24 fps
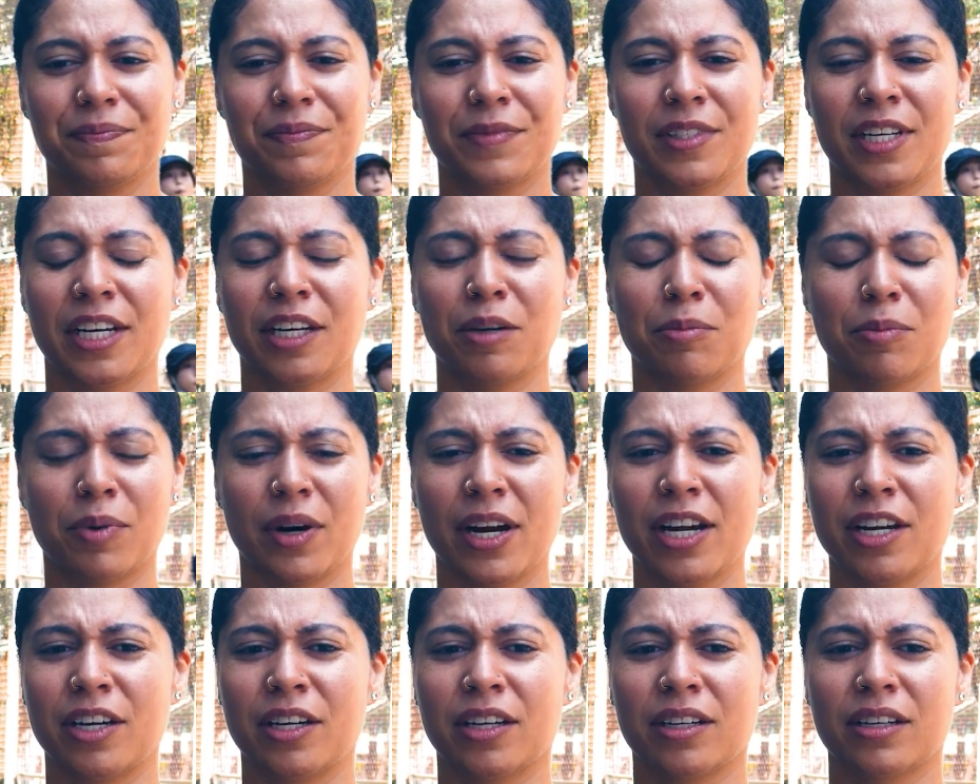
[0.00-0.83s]
take a
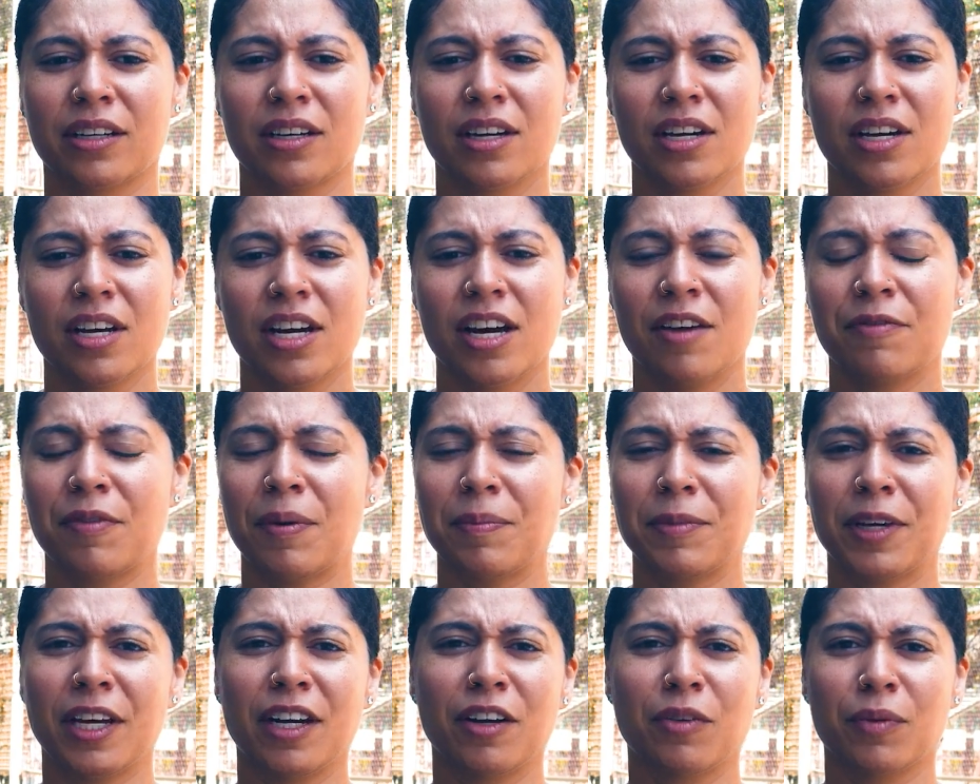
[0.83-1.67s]
break.
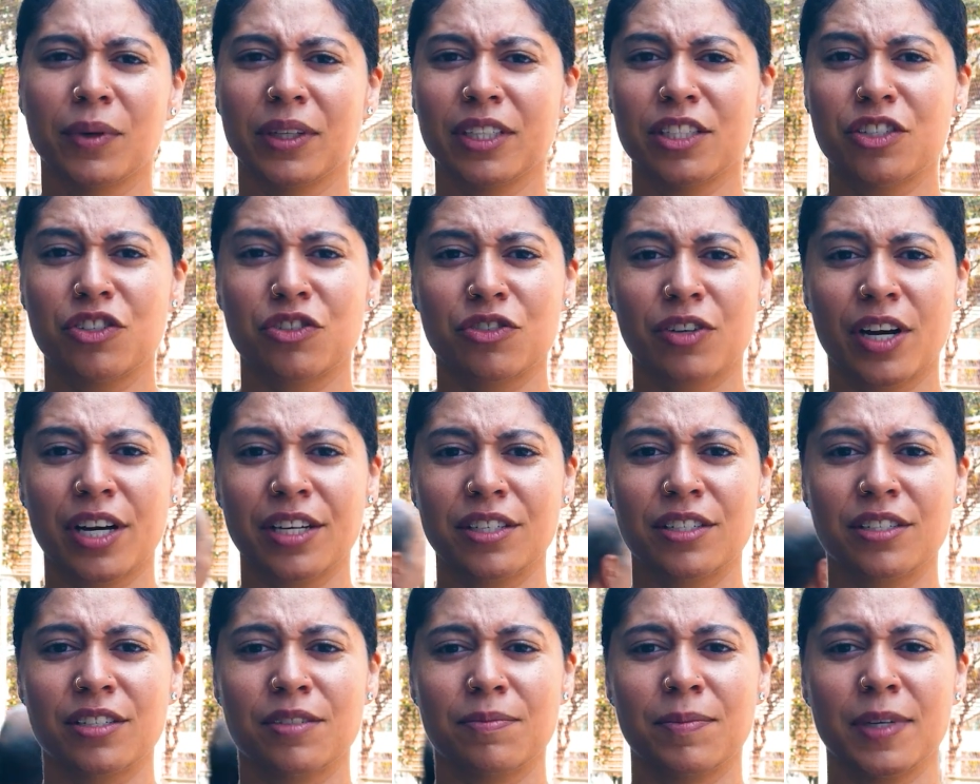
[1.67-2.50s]
I'm getting really
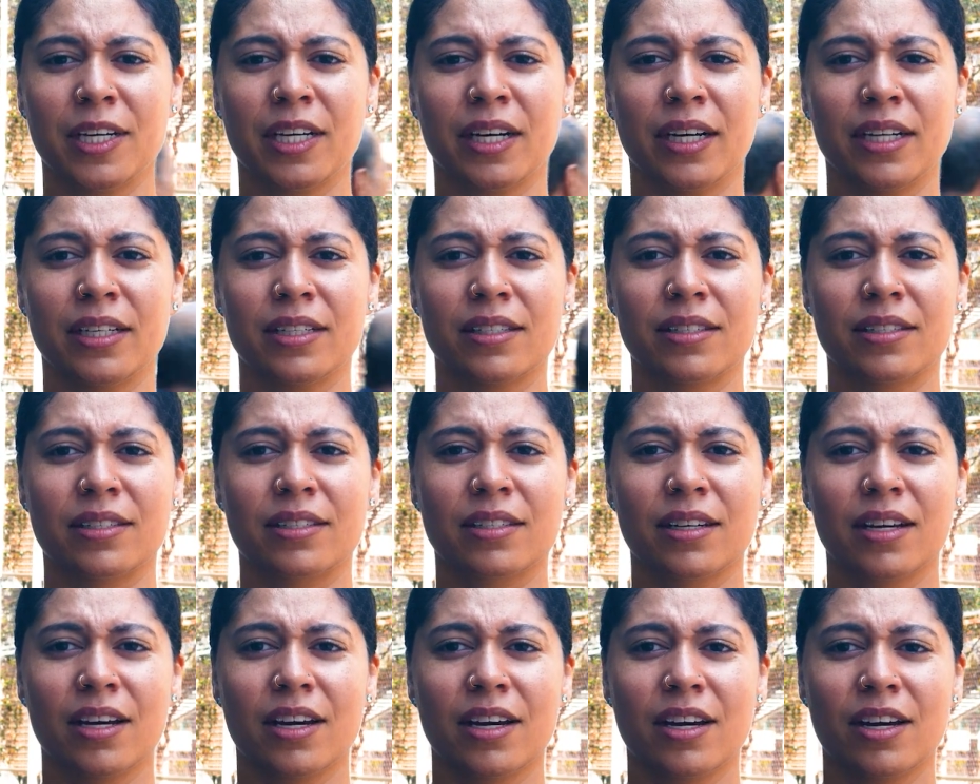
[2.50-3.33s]
stressed, because